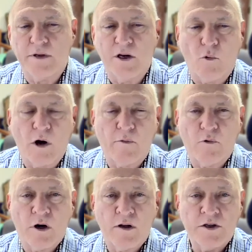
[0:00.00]

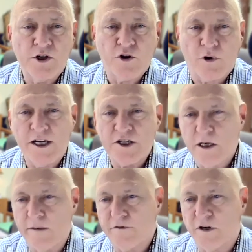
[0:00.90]
Where did your grades
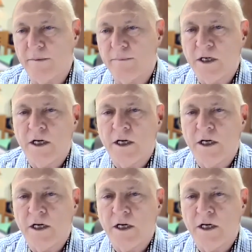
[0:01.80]
come from?